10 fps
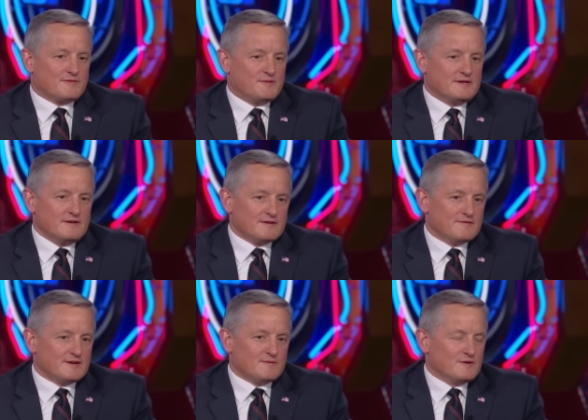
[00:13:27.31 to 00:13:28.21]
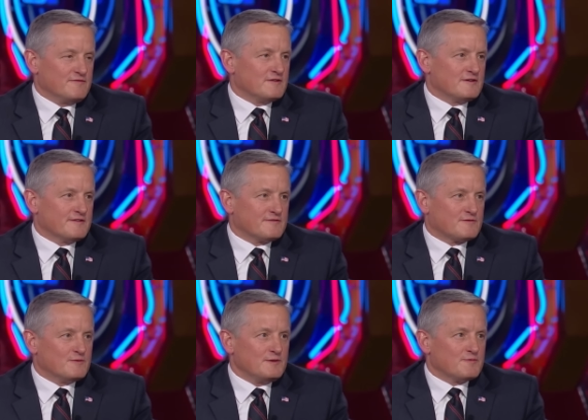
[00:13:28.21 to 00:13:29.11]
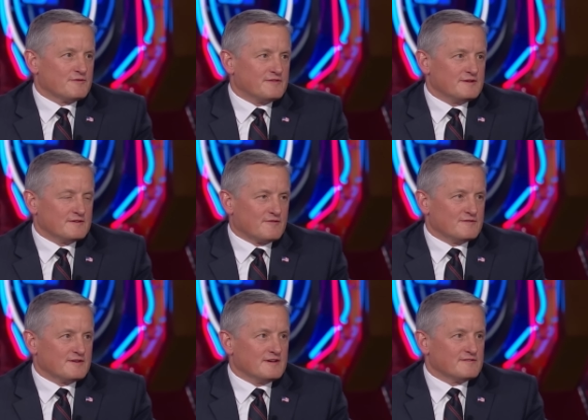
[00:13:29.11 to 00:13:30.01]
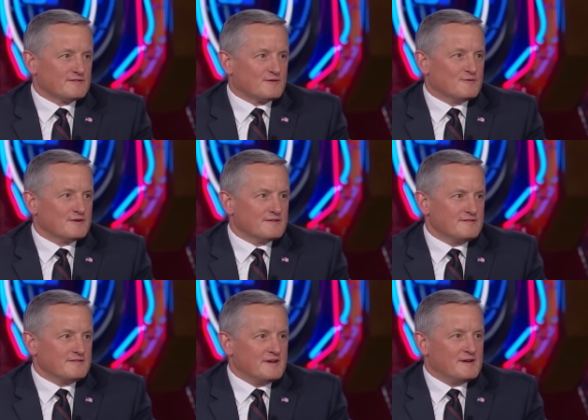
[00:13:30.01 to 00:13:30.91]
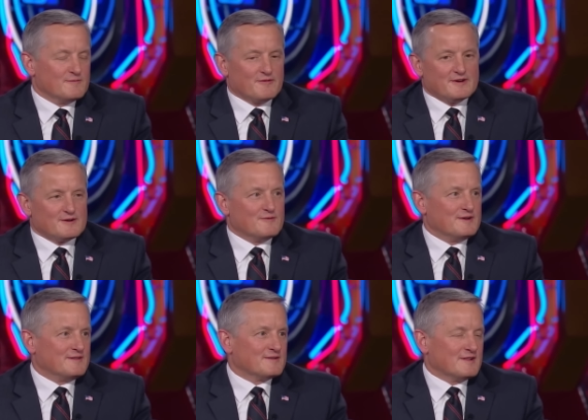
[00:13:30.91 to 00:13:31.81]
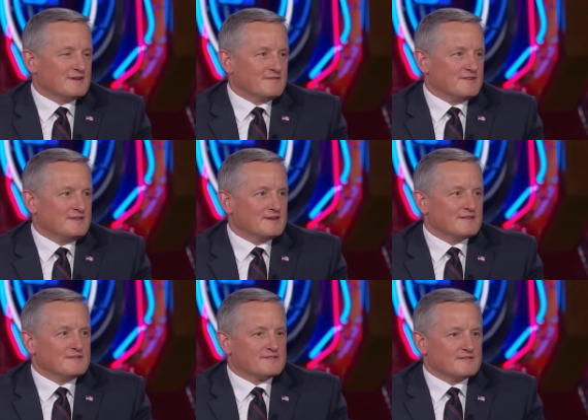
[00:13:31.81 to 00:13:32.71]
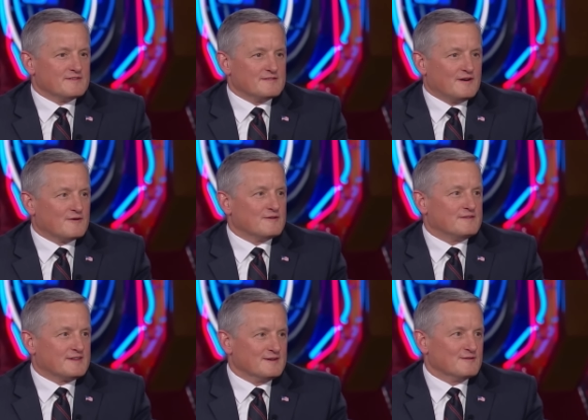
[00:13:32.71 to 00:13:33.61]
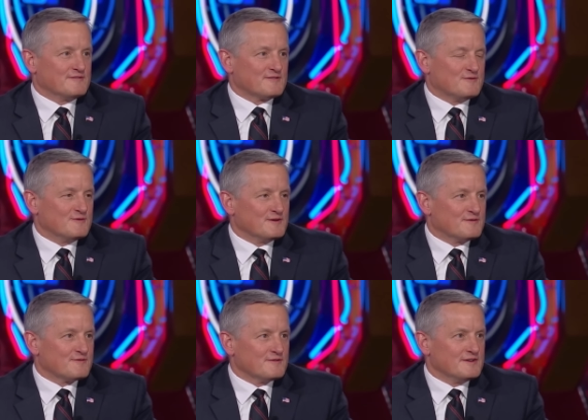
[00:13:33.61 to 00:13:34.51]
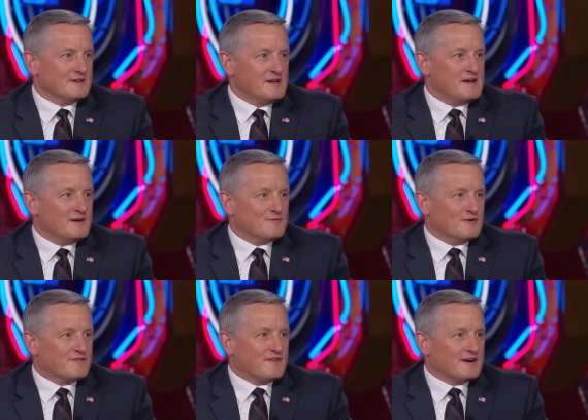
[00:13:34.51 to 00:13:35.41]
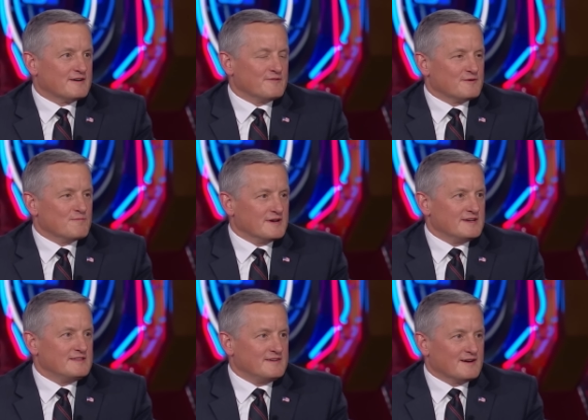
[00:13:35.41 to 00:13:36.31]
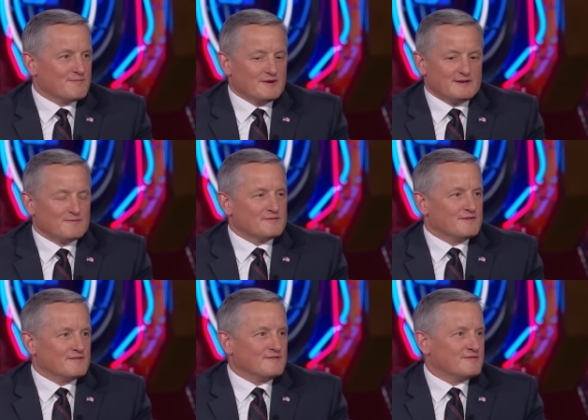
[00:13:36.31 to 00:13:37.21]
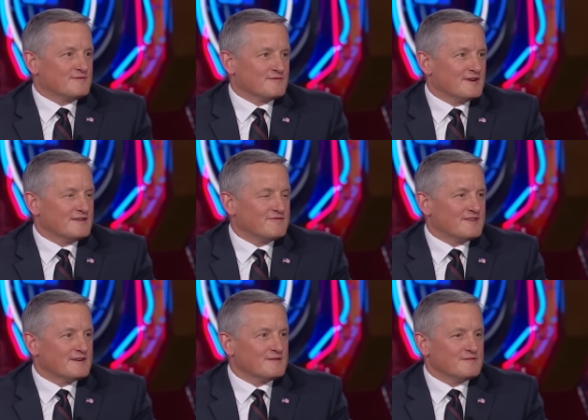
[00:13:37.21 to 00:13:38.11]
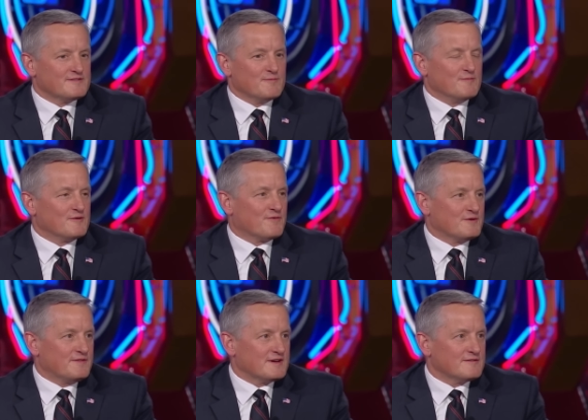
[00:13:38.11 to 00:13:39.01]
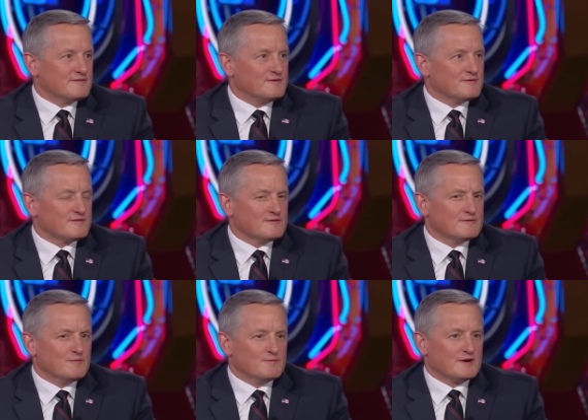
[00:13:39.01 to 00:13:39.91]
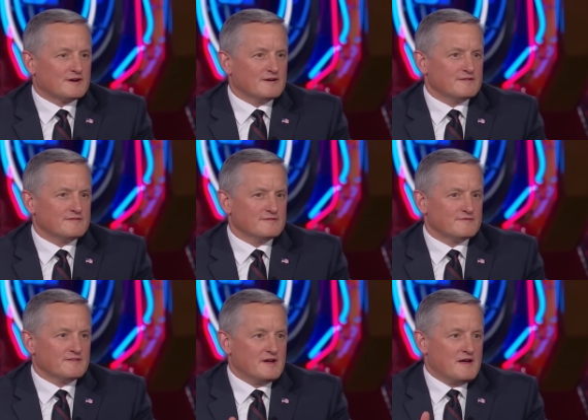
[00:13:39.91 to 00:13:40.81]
speaking of that, we've lost 20% of our giant sequoias. Without going into a lot of detail, it's hard to kill a sequoia tree with fire. They're made, God made them to survive fire. Some of them are 3,000 years old, but because of